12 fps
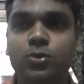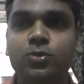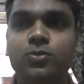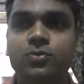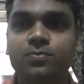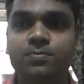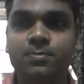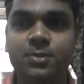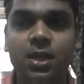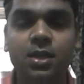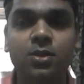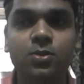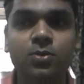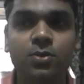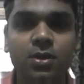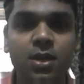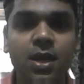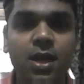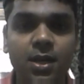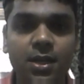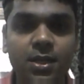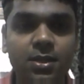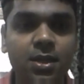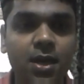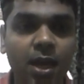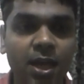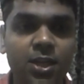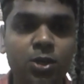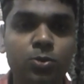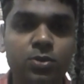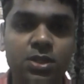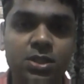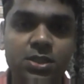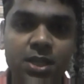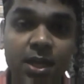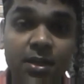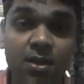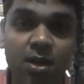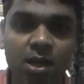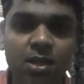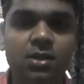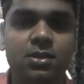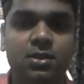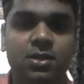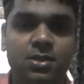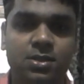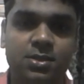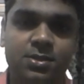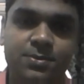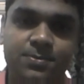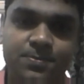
to tell you regarding the acuteness and alertness.